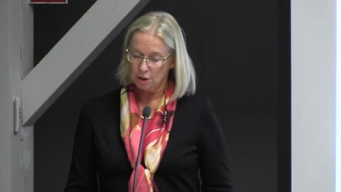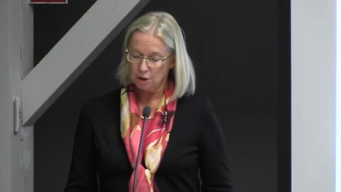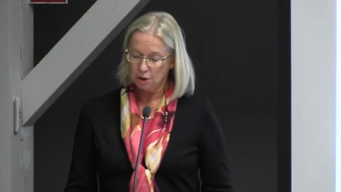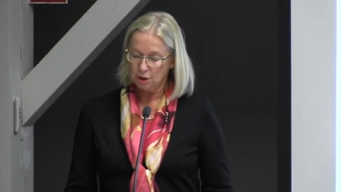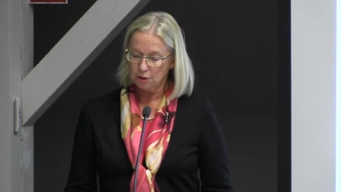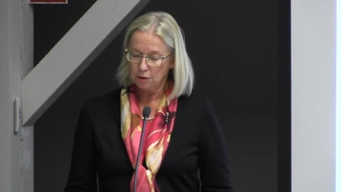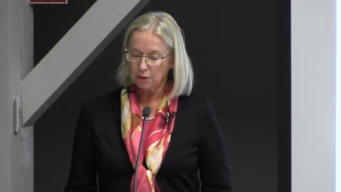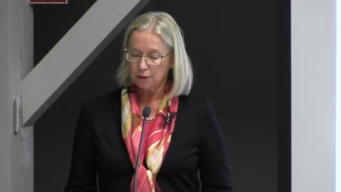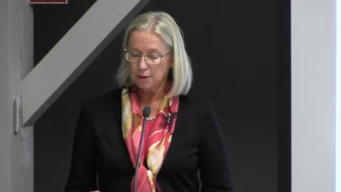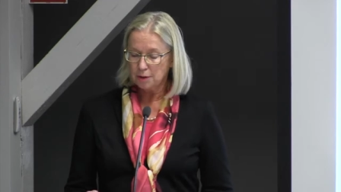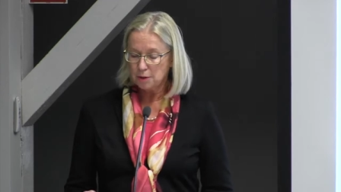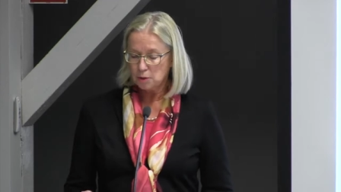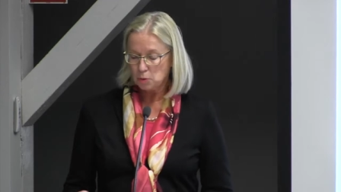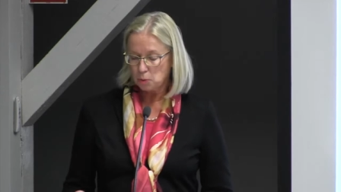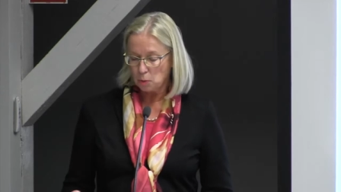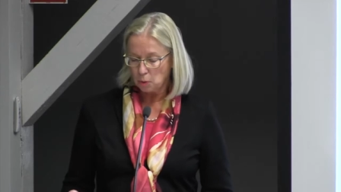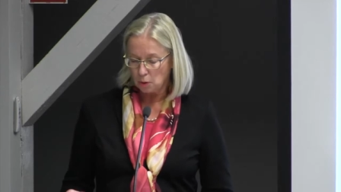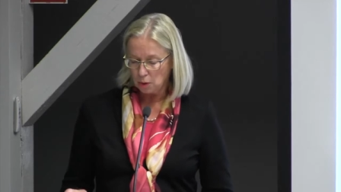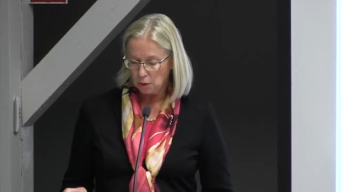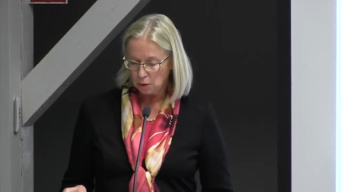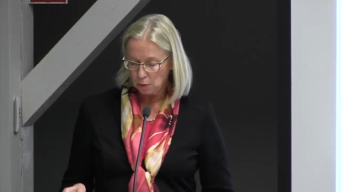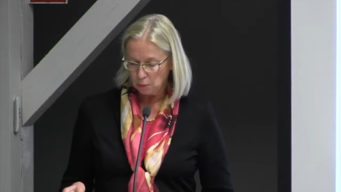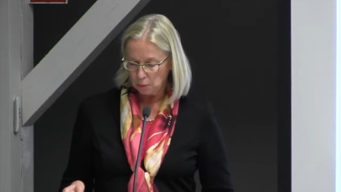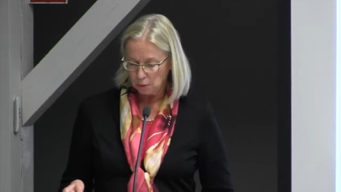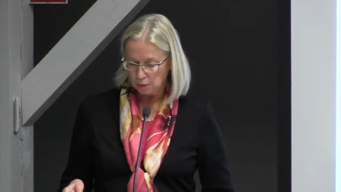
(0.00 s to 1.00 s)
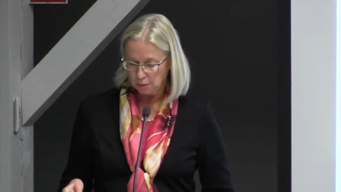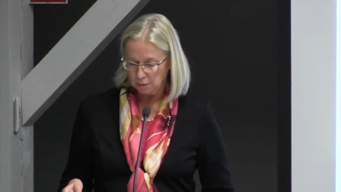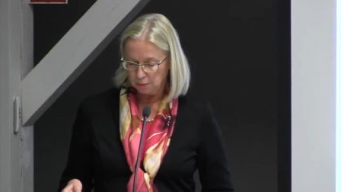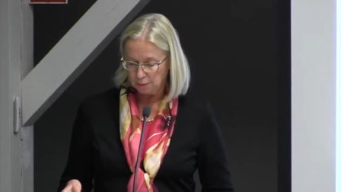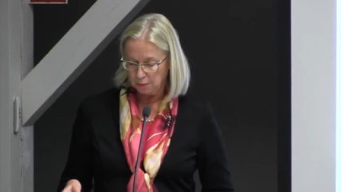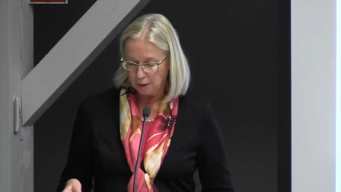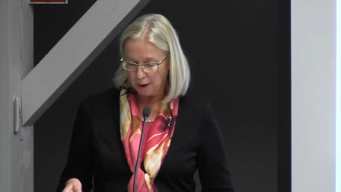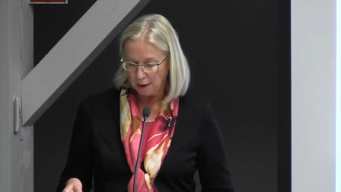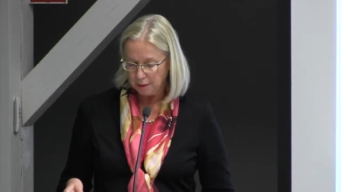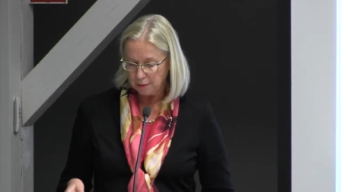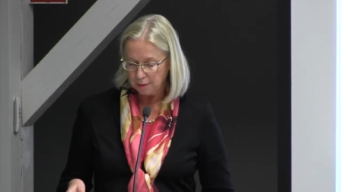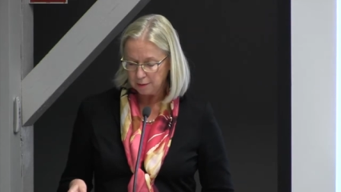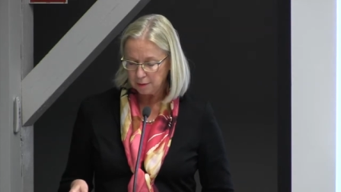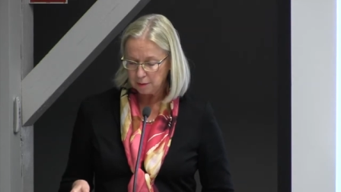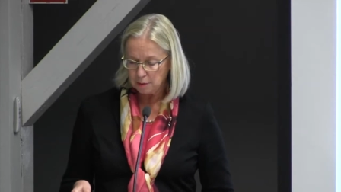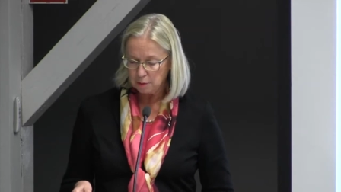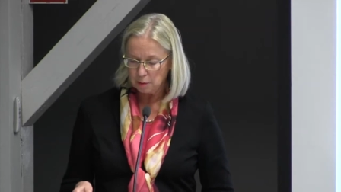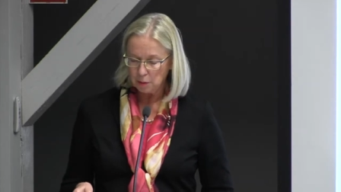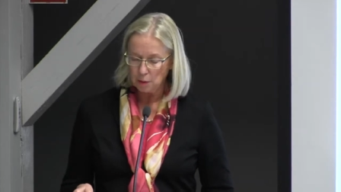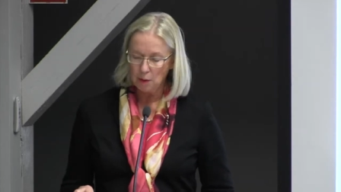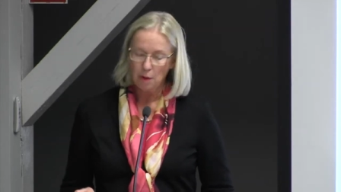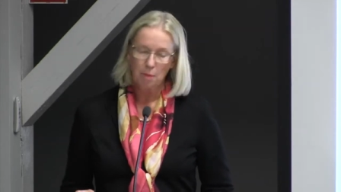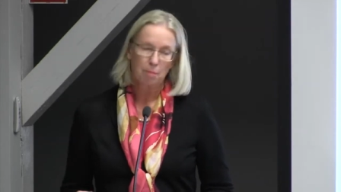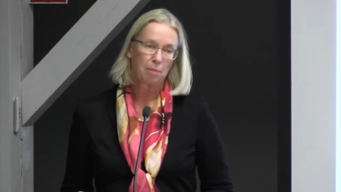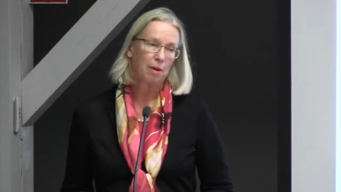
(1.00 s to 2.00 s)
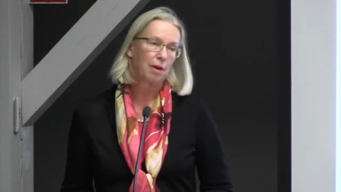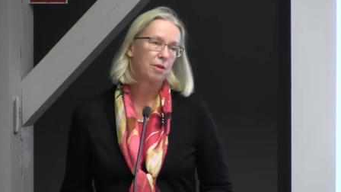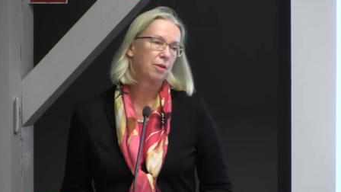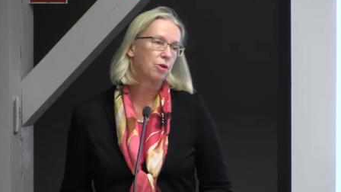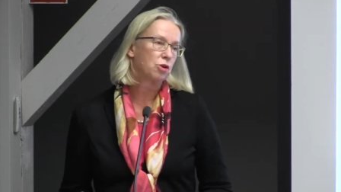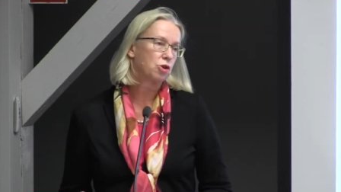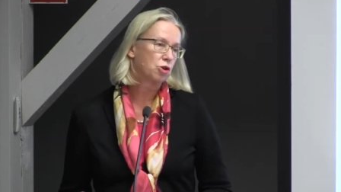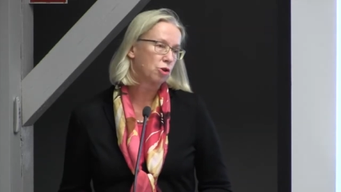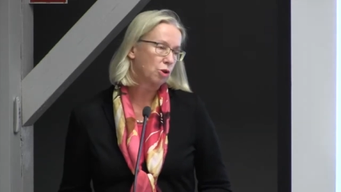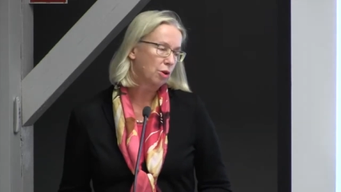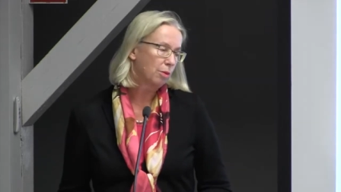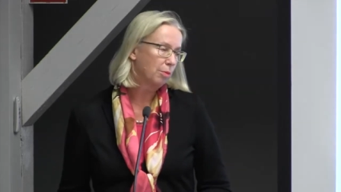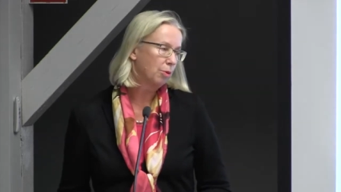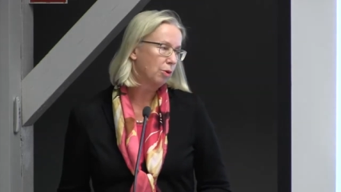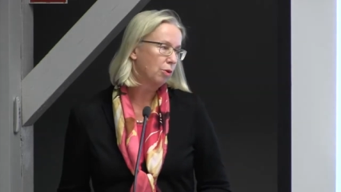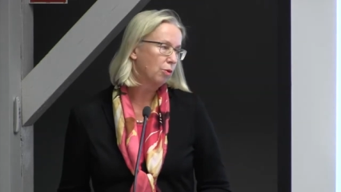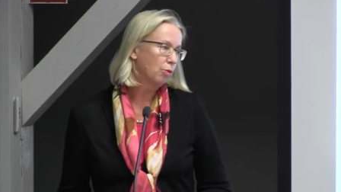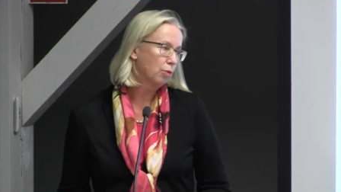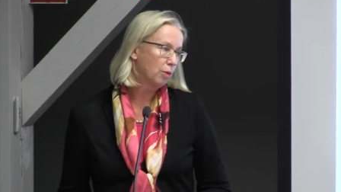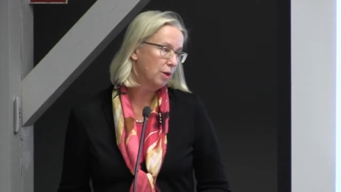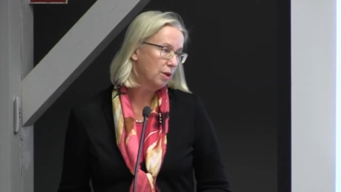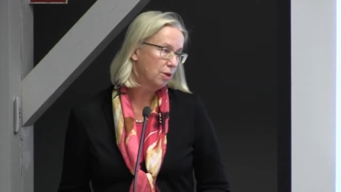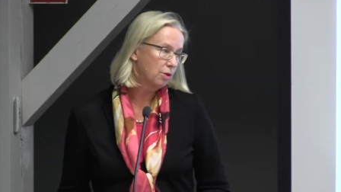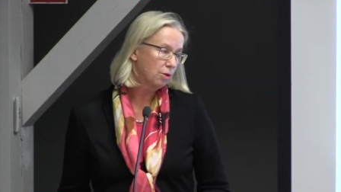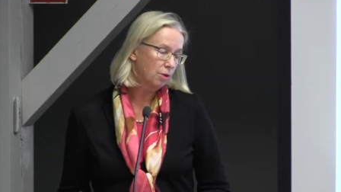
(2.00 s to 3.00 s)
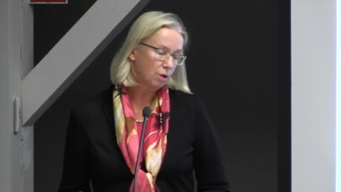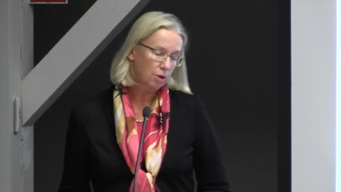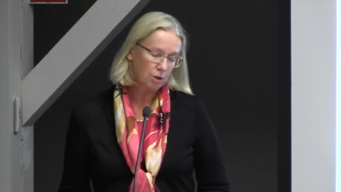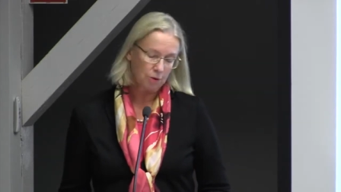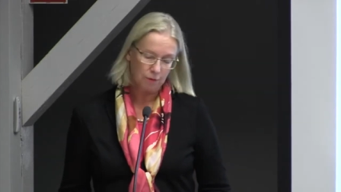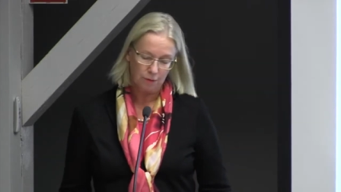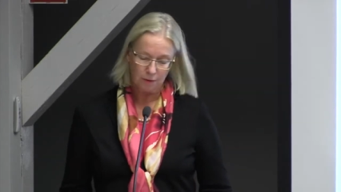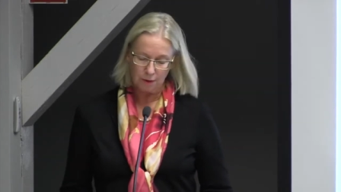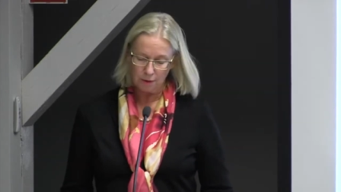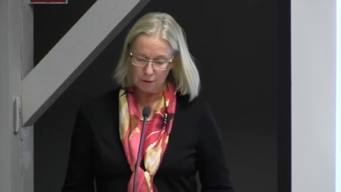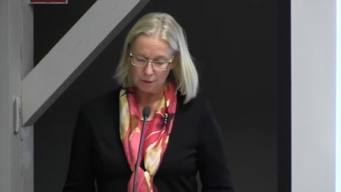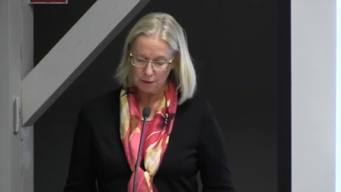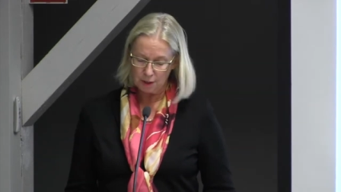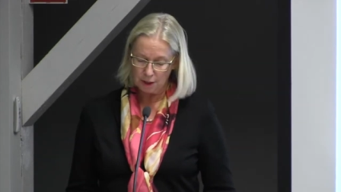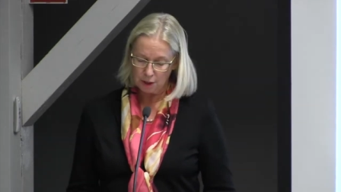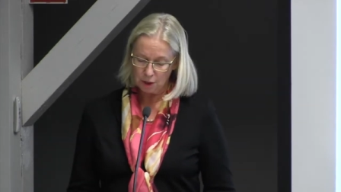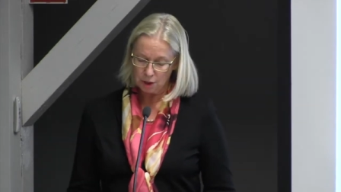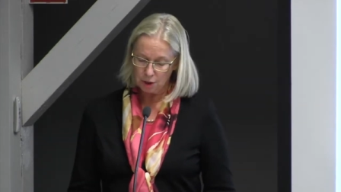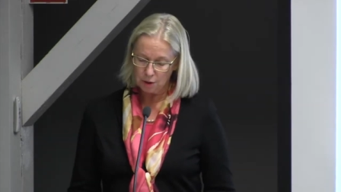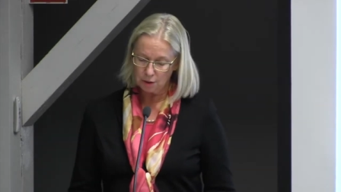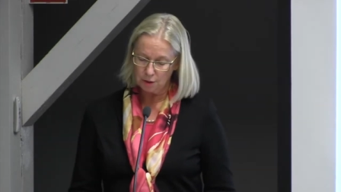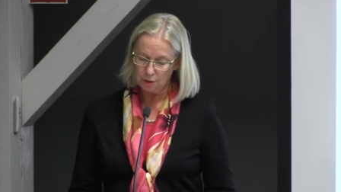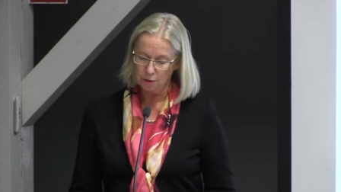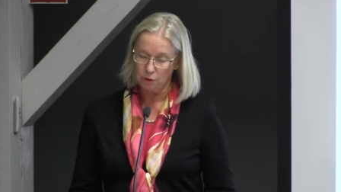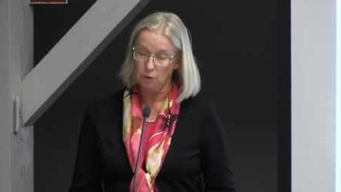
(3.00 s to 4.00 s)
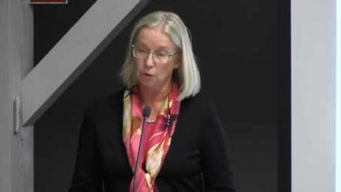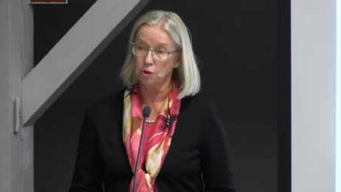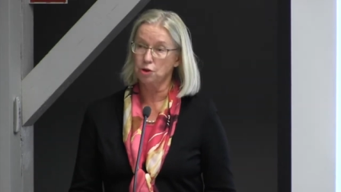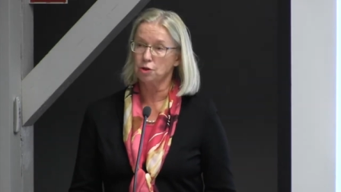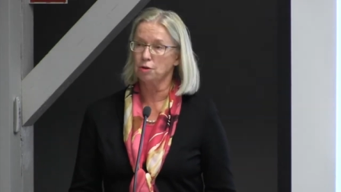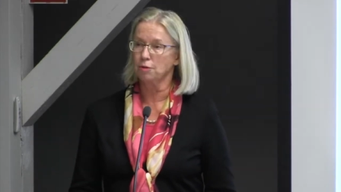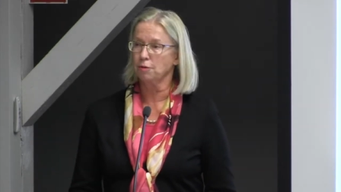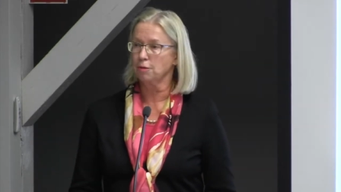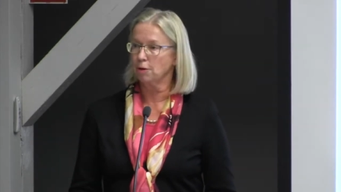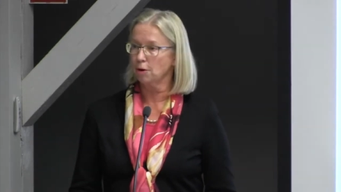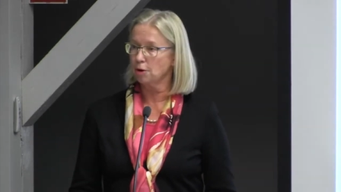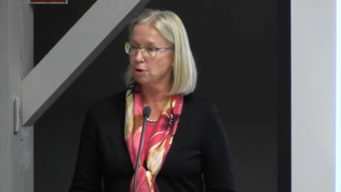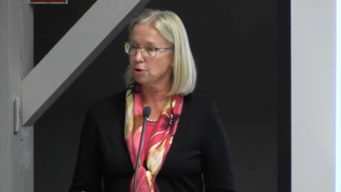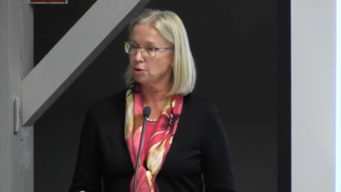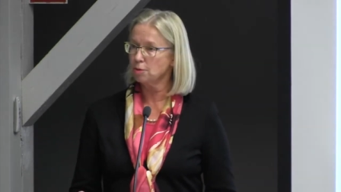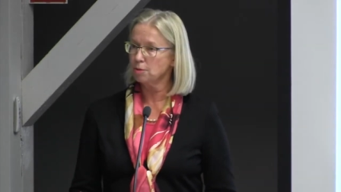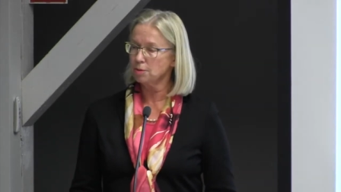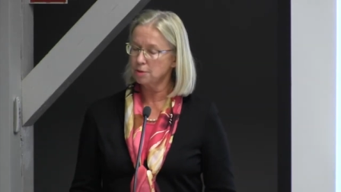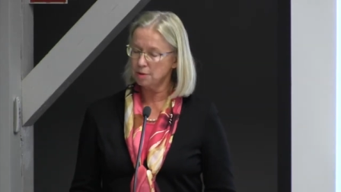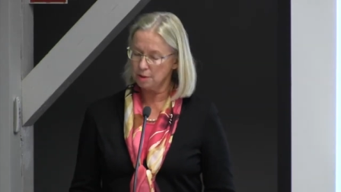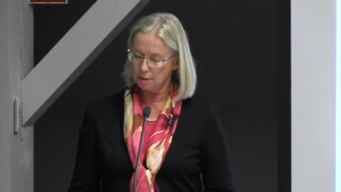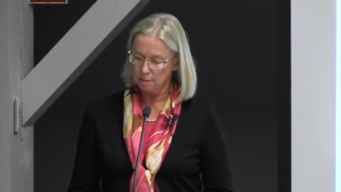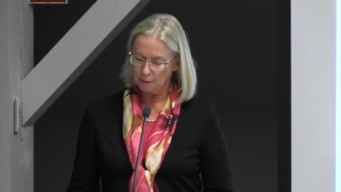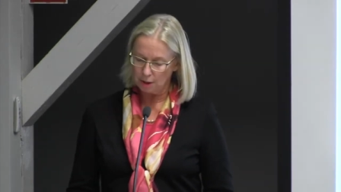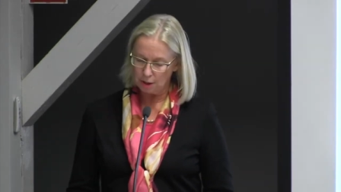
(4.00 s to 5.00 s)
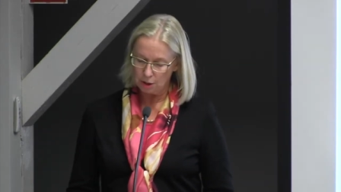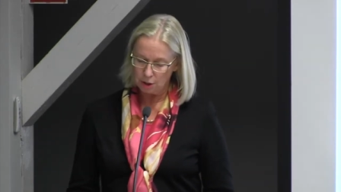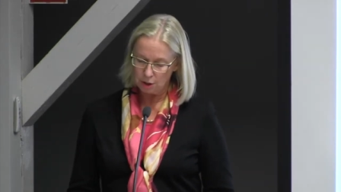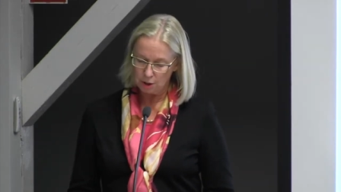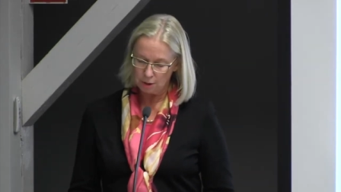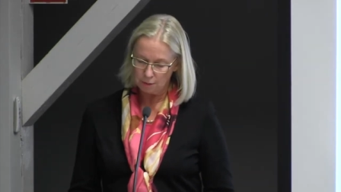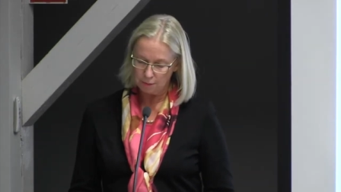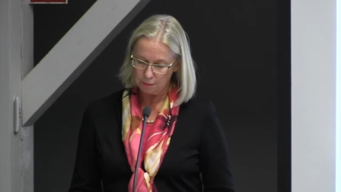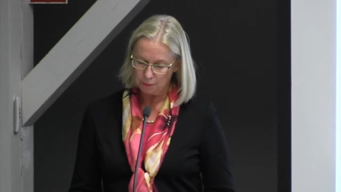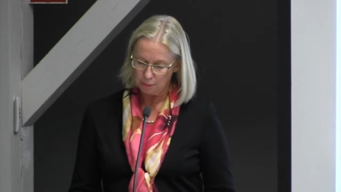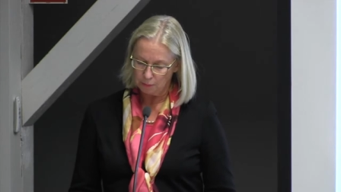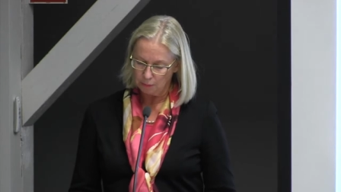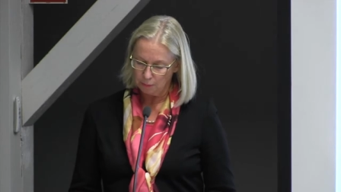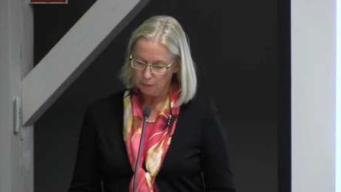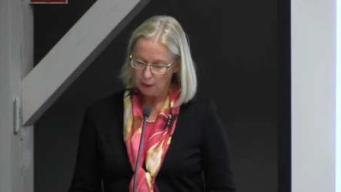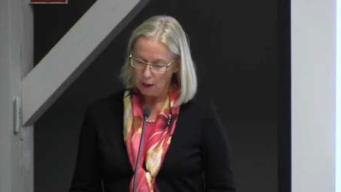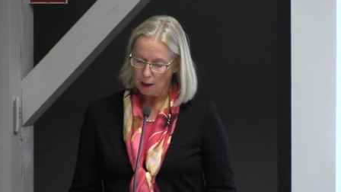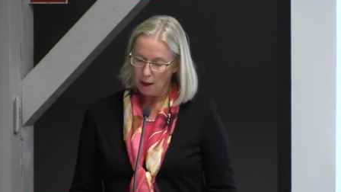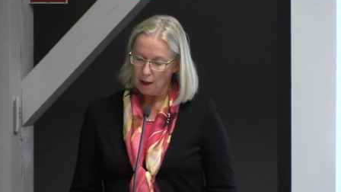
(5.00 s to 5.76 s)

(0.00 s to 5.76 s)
Shirin's work was funded by the German Research Foundation, the Deutsche Forschungsgemeinschaft,